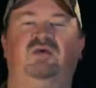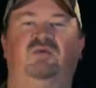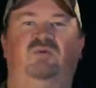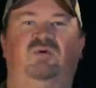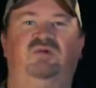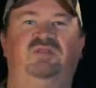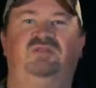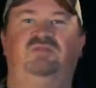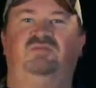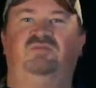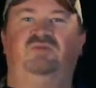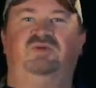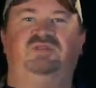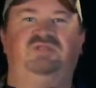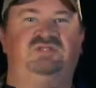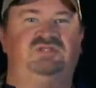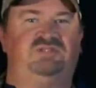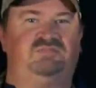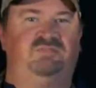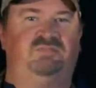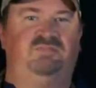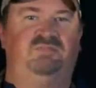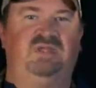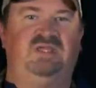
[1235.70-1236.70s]
What what
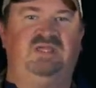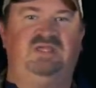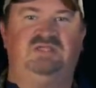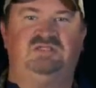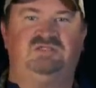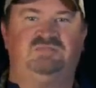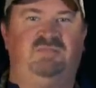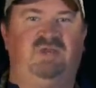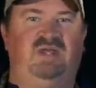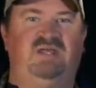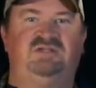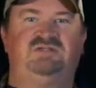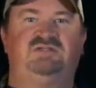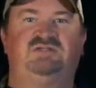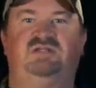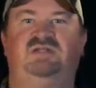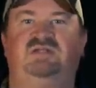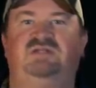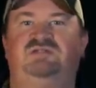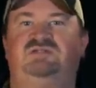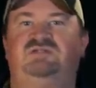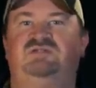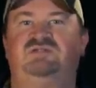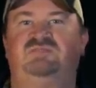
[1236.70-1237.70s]
this means
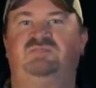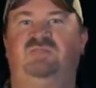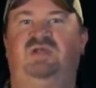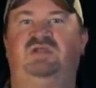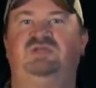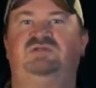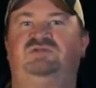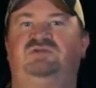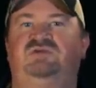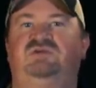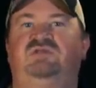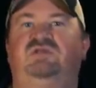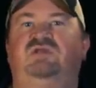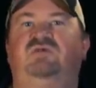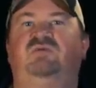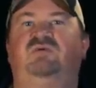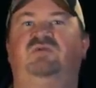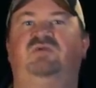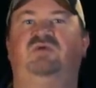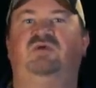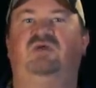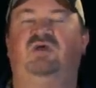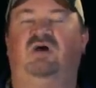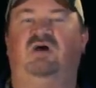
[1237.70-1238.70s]
basically is just make sure that
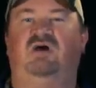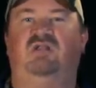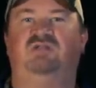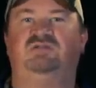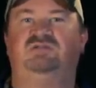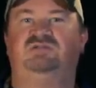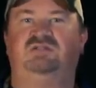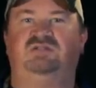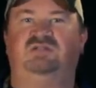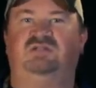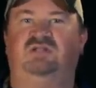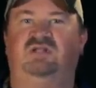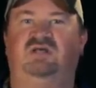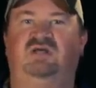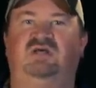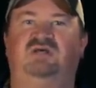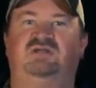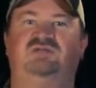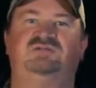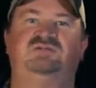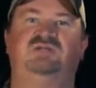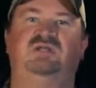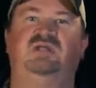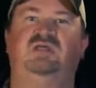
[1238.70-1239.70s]
when you're calling to the
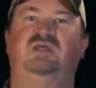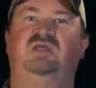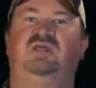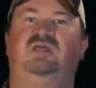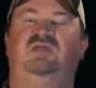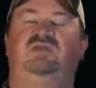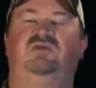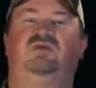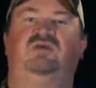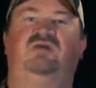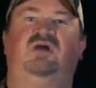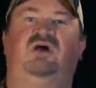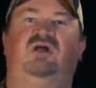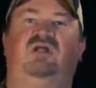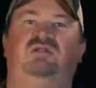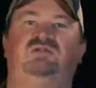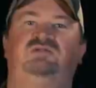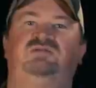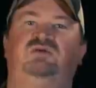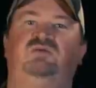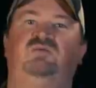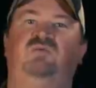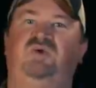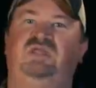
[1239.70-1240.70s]
ducks, you're calling
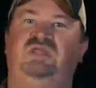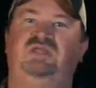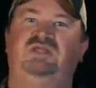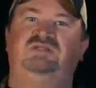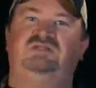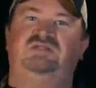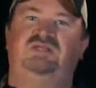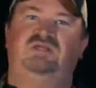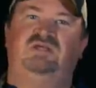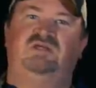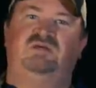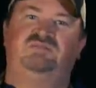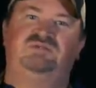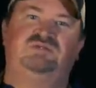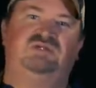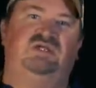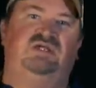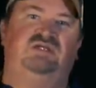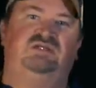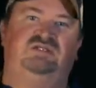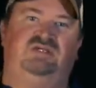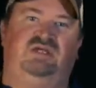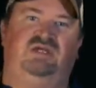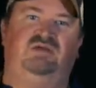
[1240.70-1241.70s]
to wingtips
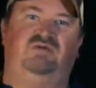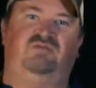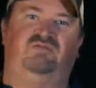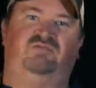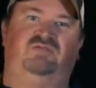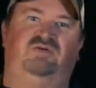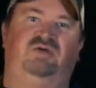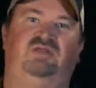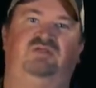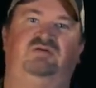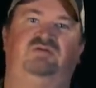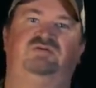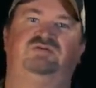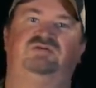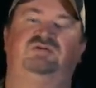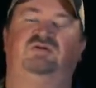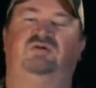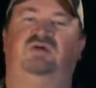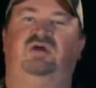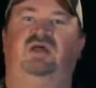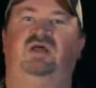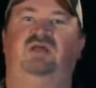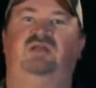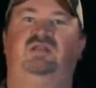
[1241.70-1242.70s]
and tail feathers, all
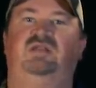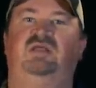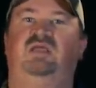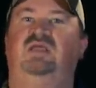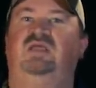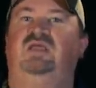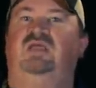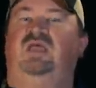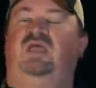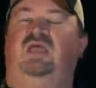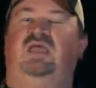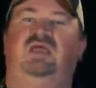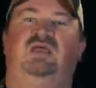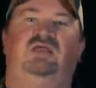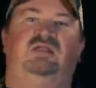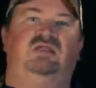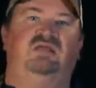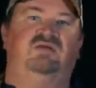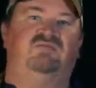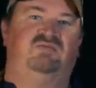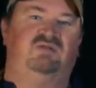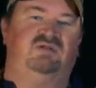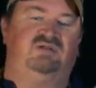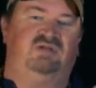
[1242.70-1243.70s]
right? And
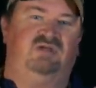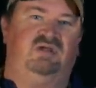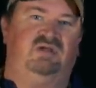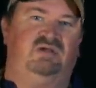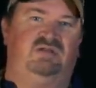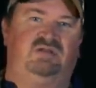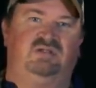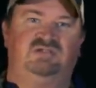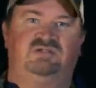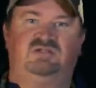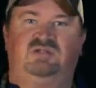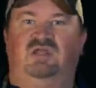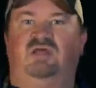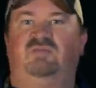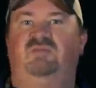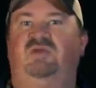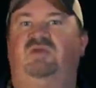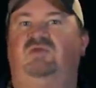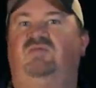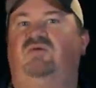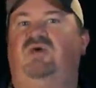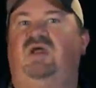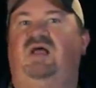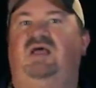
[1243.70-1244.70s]
if the duck is
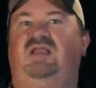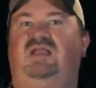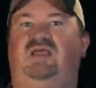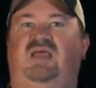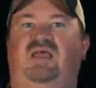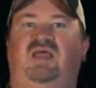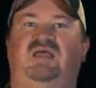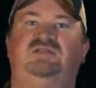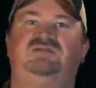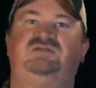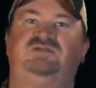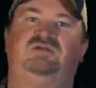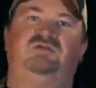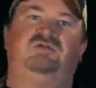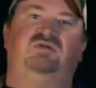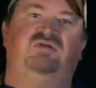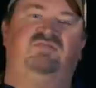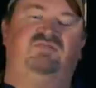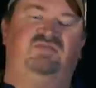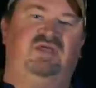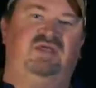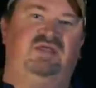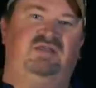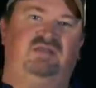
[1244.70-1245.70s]
coming right at you,
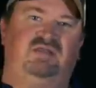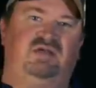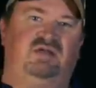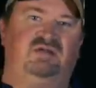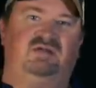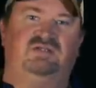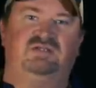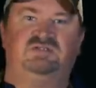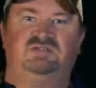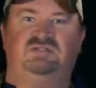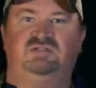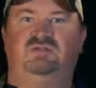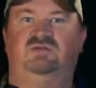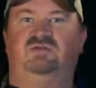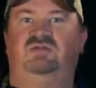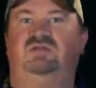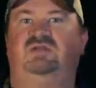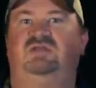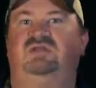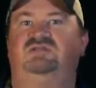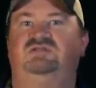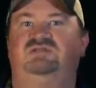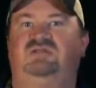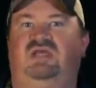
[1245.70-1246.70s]
if that duck is
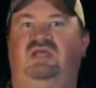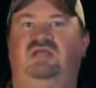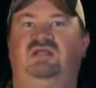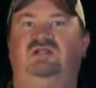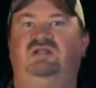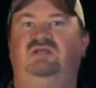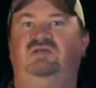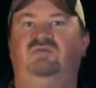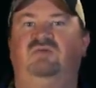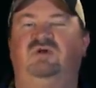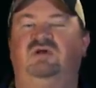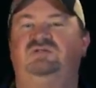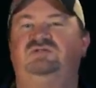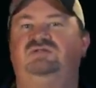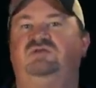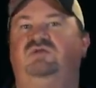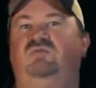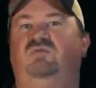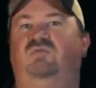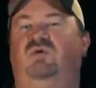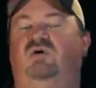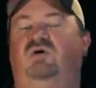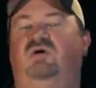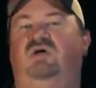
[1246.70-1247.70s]
doing exactly what
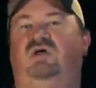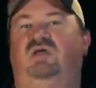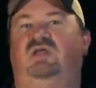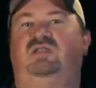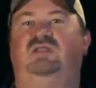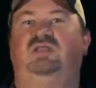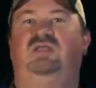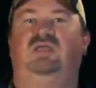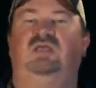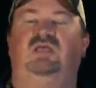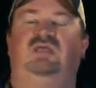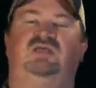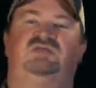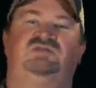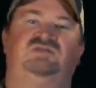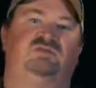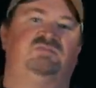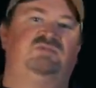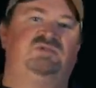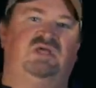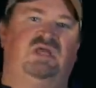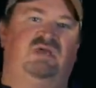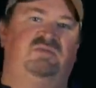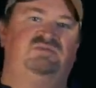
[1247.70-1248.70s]
you want,
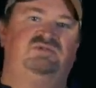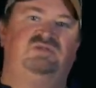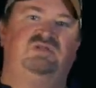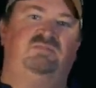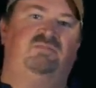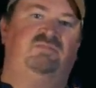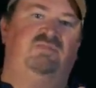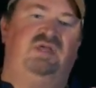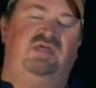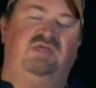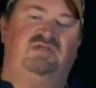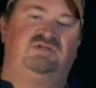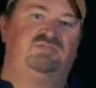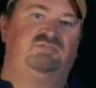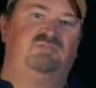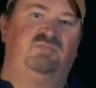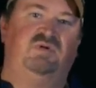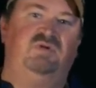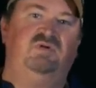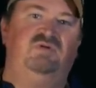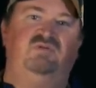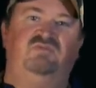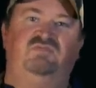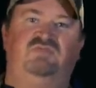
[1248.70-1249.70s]
sometimes the best
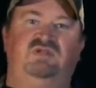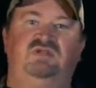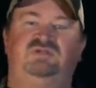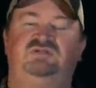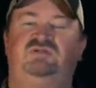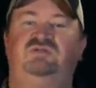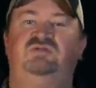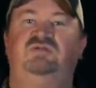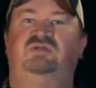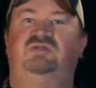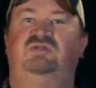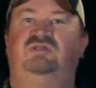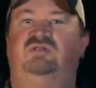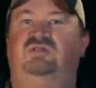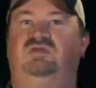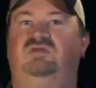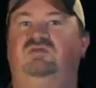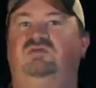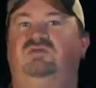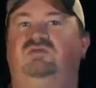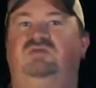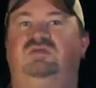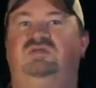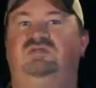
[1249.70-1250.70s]
move that you can
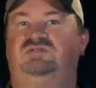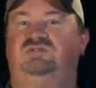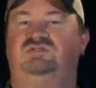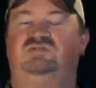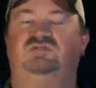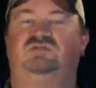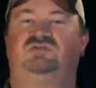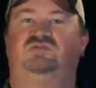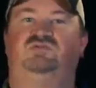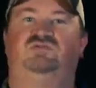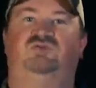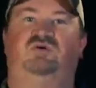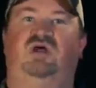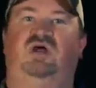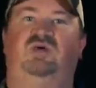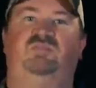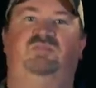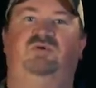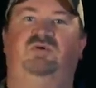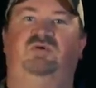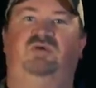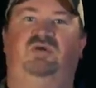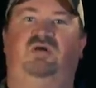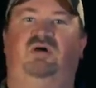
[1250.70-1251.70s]
do is just
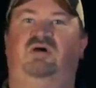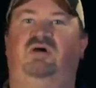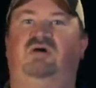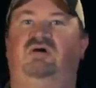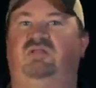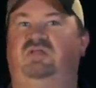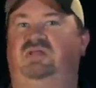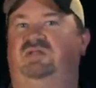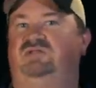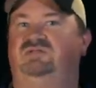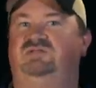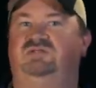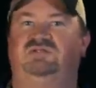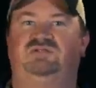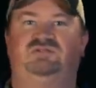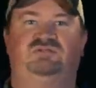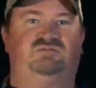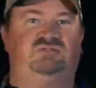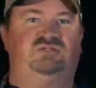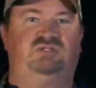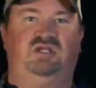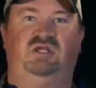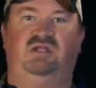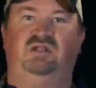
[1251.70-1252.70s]
drop your call and just
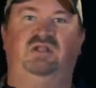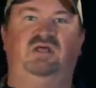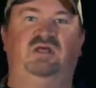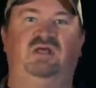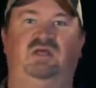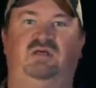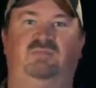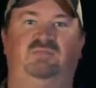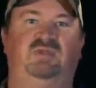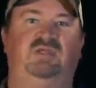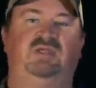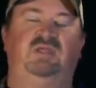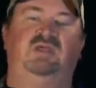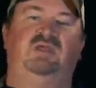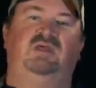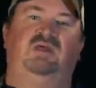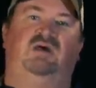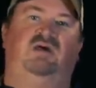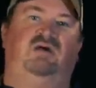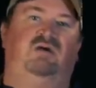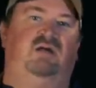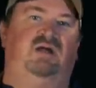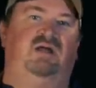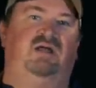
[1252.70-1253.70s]
shut up.
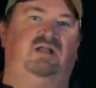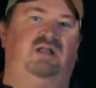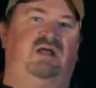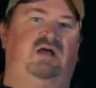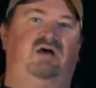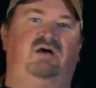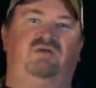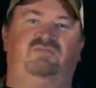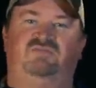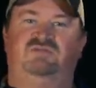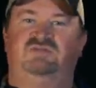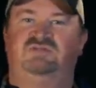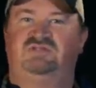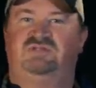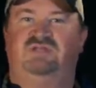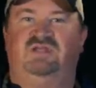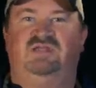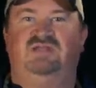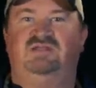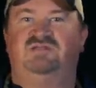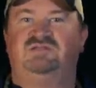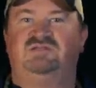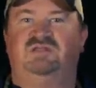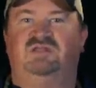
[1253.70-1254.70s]
All right? I often
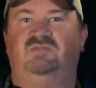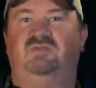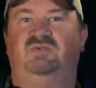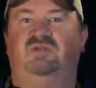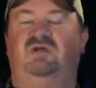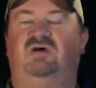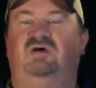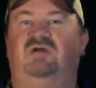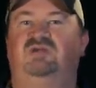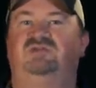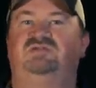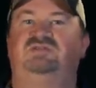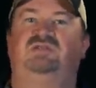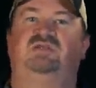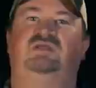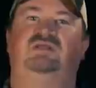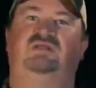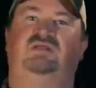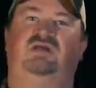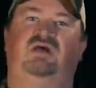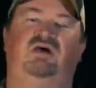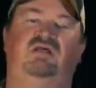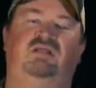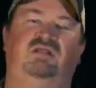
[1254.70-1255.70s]
say in seminars
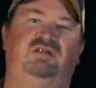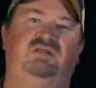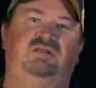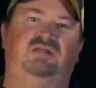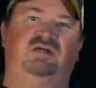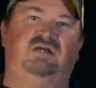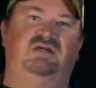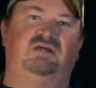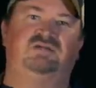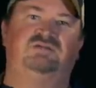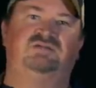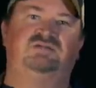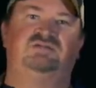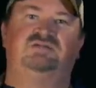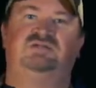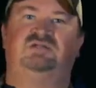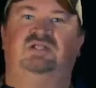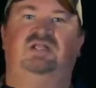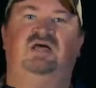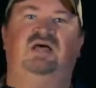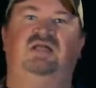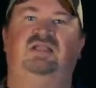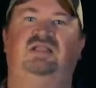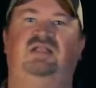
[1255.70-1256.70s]
that calling ducks is a
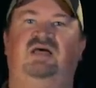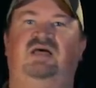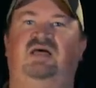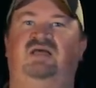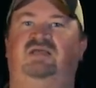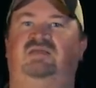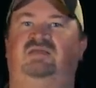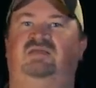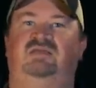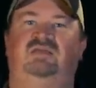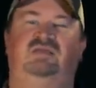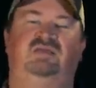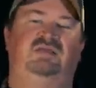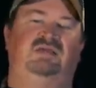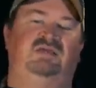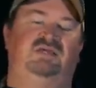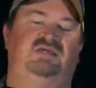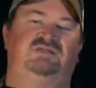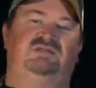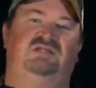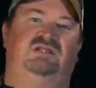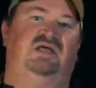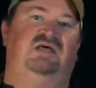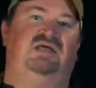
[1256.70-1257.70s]
lot like
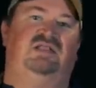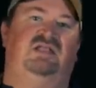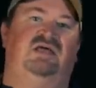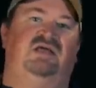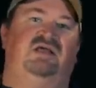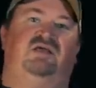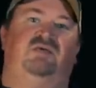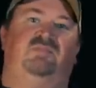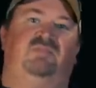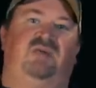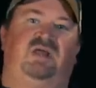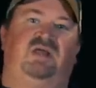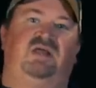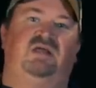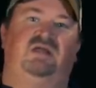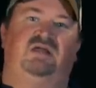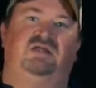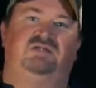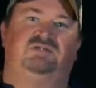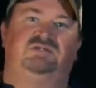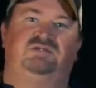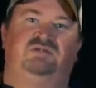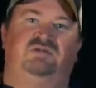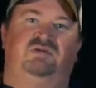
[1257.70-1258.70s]
it's a lot like a
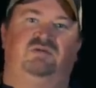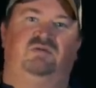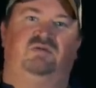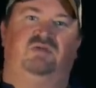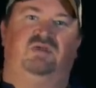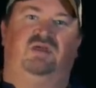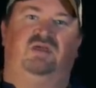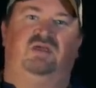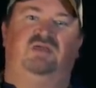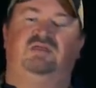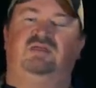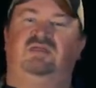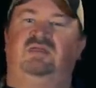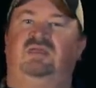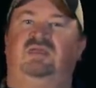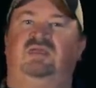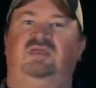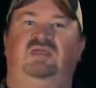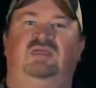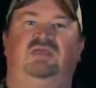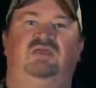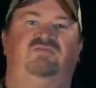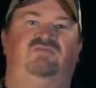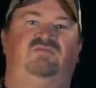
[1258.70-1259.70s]
marriage, okay?
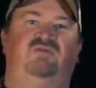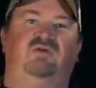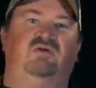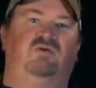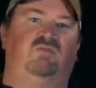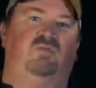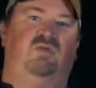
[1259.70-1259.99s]
If your